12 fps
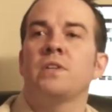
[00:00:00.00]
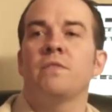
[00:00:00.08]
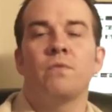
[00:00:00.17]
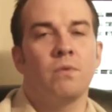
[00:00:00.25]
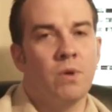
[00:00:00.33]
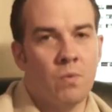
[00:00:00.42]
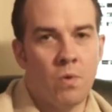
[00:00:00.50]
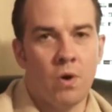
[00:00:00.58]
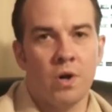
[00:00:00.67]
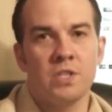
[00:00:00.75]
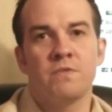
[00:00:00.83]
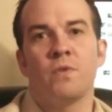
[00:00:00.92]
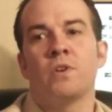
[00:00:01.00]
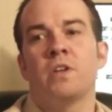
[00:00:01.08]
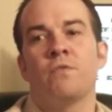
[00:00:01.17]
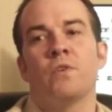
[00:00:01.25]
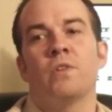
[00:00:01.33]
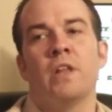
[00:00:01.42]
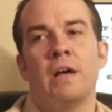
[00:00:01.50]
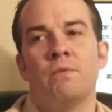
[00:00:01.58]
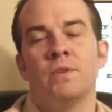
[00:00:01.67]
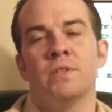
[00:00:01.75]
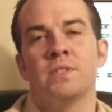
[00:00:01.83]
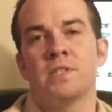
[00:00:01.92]
different rewards for different
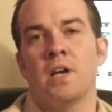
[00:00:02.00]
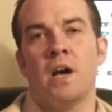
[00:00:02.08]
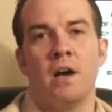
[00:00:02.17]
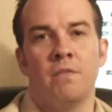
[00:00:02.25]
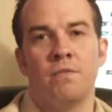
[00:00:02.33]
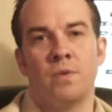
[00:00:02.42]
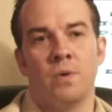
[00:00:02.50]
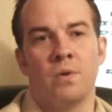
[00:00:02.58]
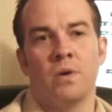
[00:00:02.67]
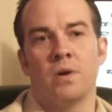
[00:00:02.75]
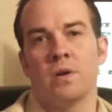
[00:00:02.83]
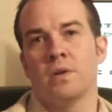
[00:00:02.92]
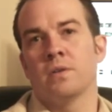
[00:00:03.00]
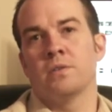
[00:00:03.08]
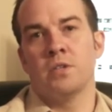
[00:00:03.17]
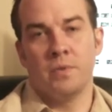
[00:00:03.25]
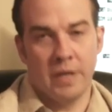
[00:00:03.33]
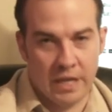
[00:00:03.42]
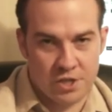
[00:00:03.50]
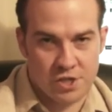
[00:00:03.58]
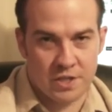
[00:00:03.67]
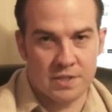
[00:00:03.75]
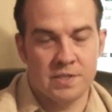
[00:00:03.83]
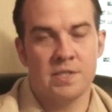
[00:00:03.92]
levels of your
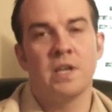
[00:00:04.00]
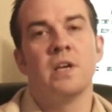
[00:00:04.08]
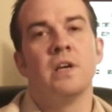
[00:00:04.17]
donations.